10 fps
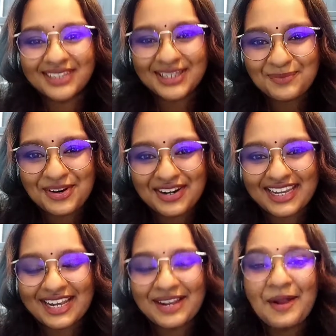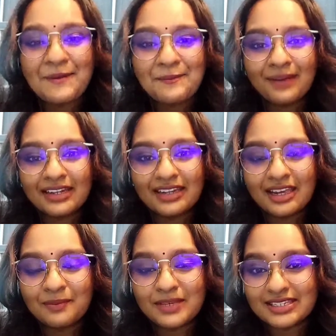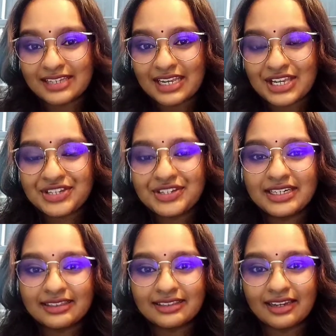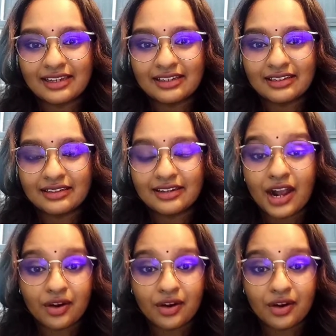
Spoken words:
Good morning. My name is Sanjaiysri Nithianandan.